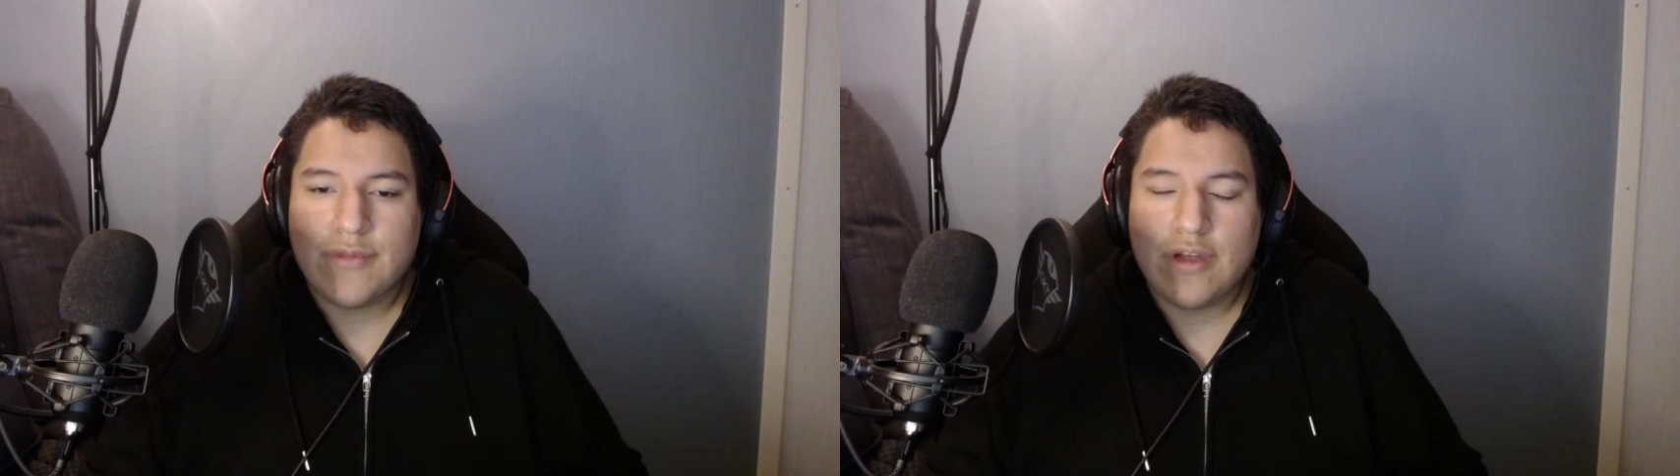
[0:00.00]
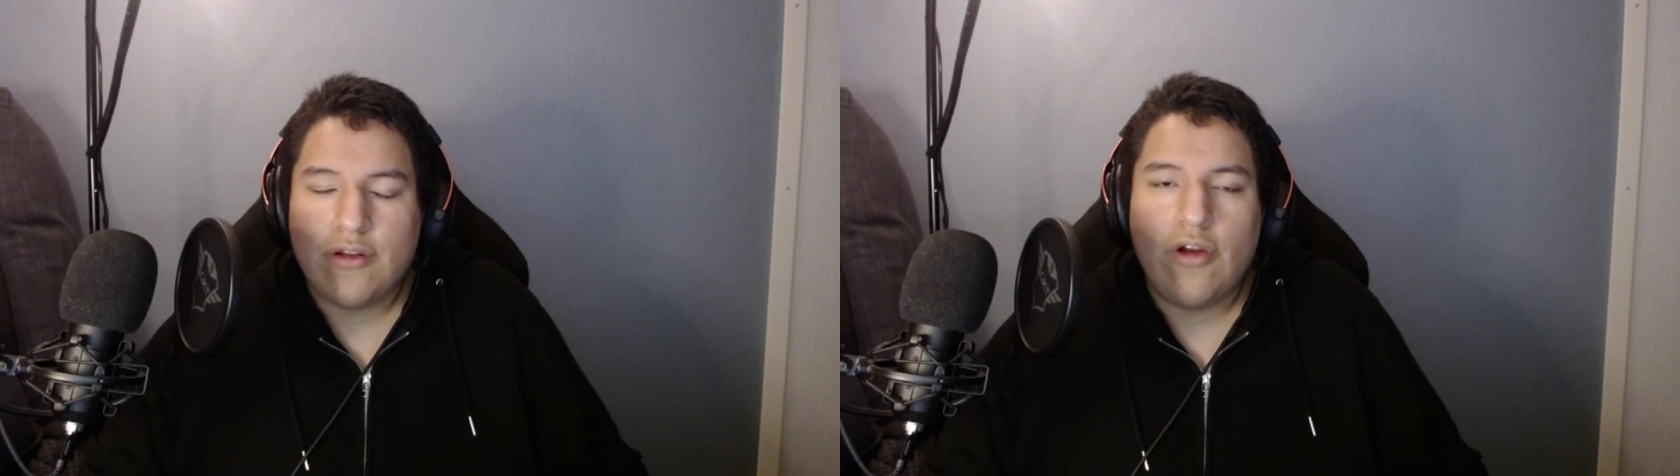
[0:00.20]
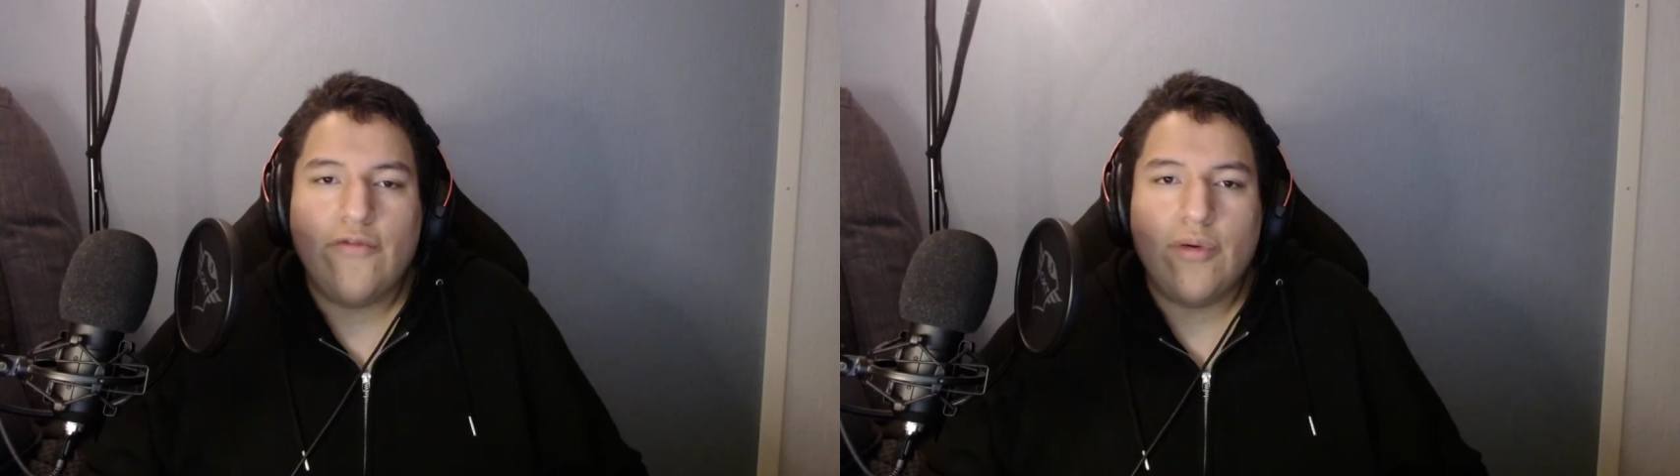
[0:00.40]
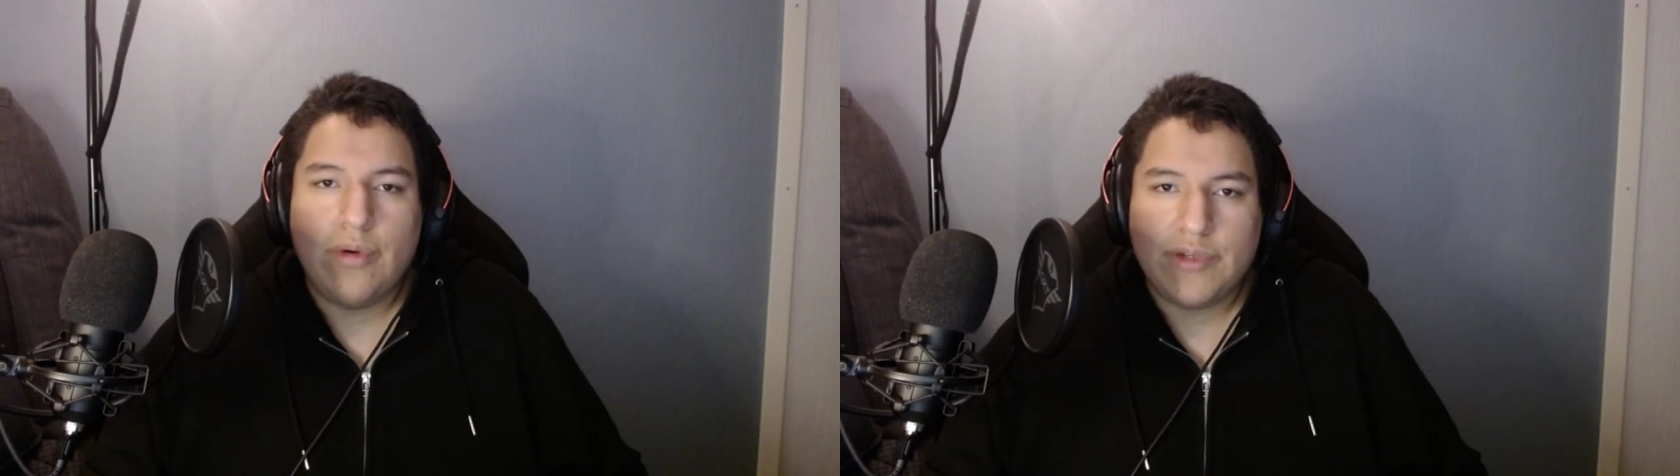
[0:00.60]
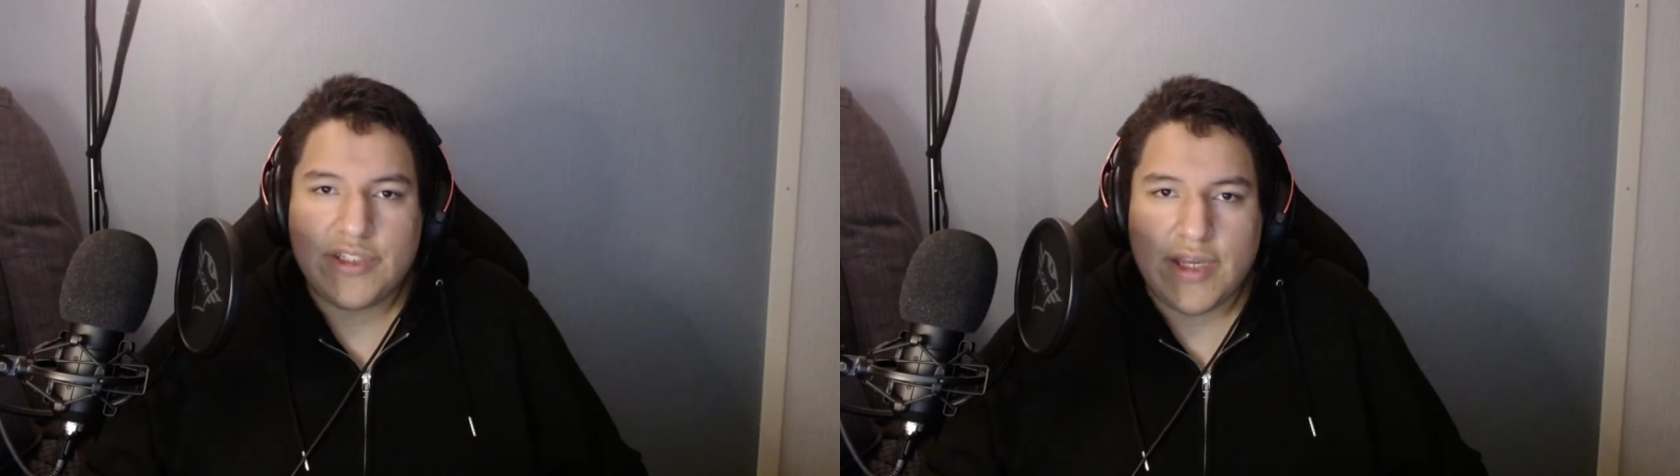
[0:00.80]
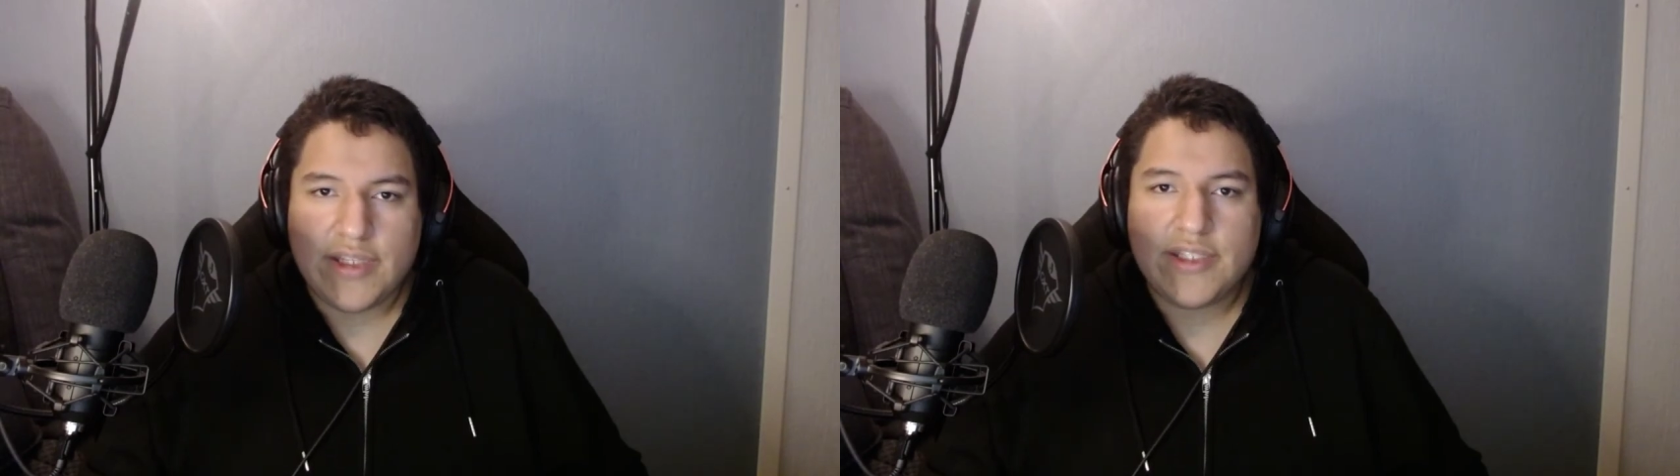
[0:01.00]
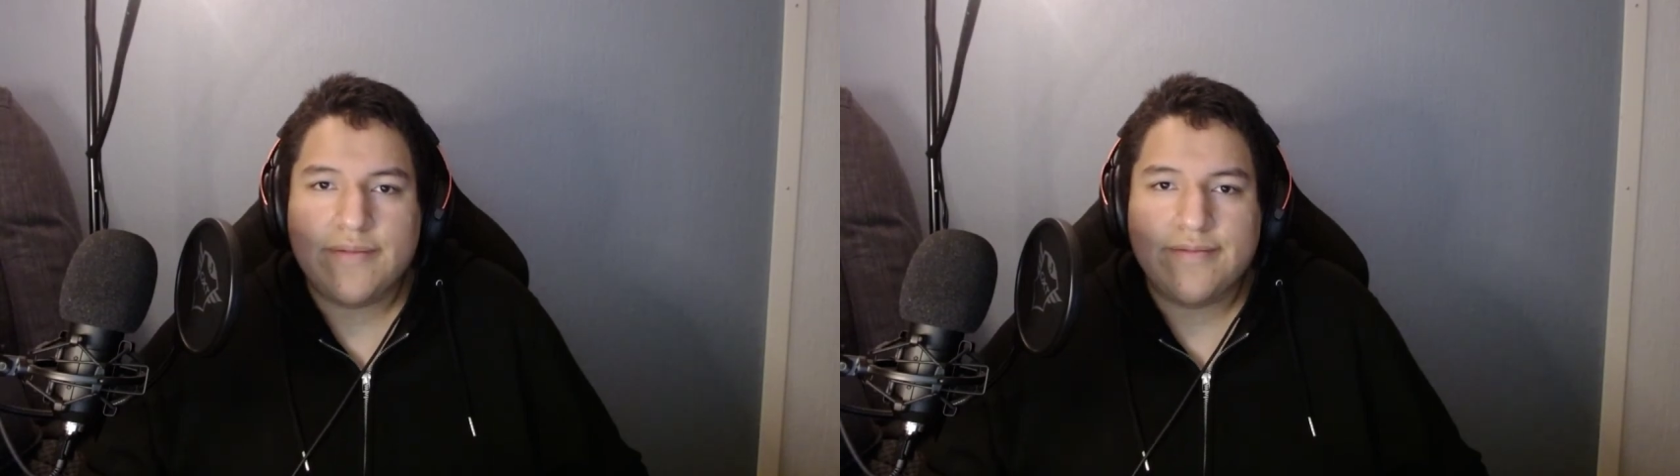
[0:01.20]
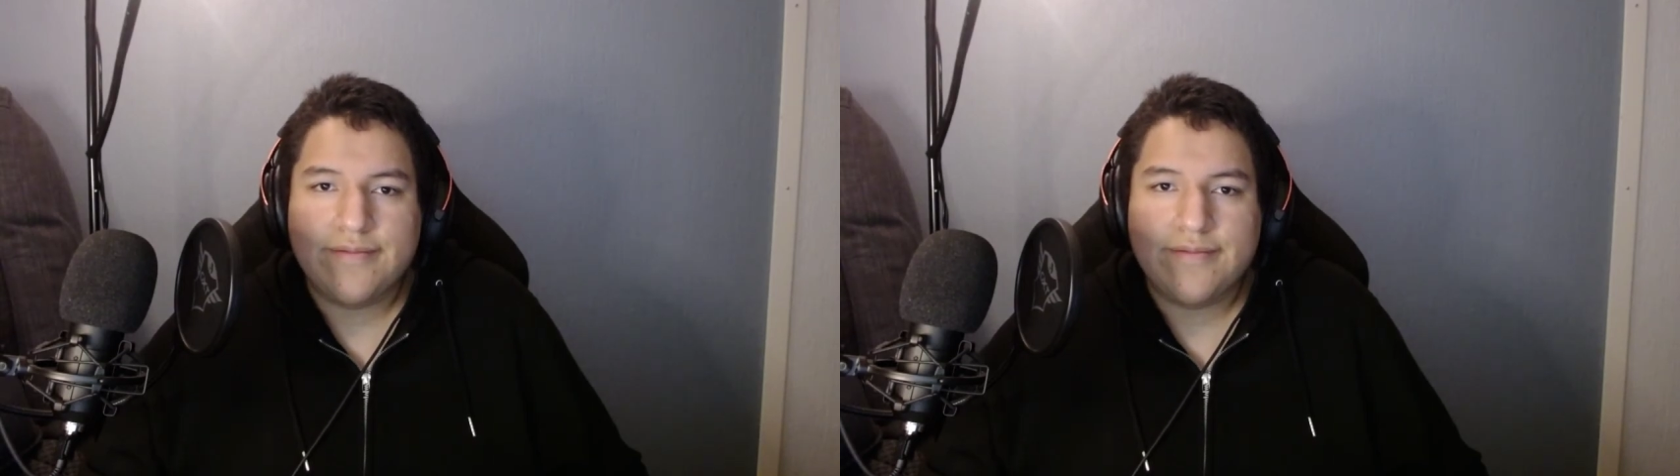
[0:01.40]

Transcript: learn from our mistakes.